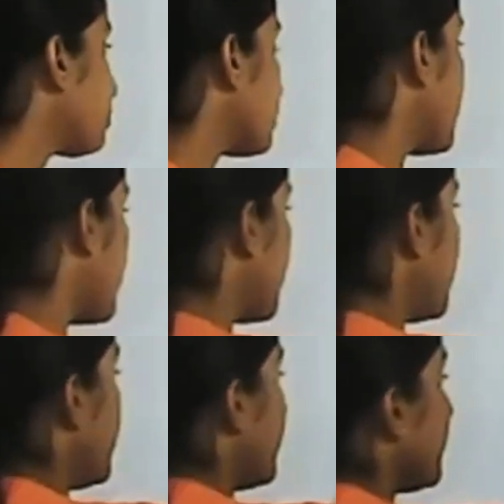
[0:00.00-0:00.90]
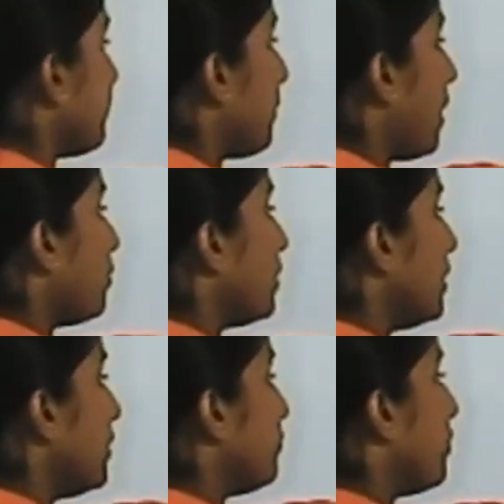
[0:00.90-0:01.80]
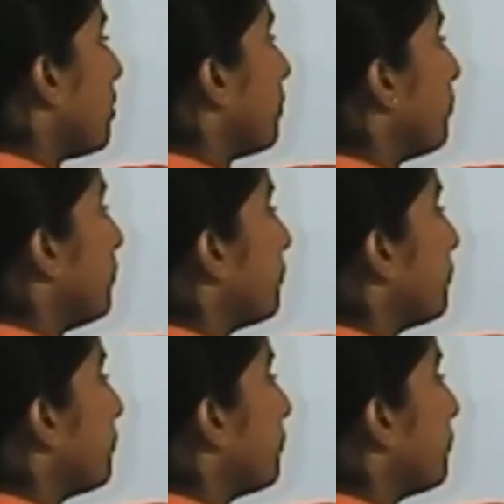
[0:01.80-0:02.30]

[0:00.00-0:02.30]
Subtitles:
Pute? In powder form,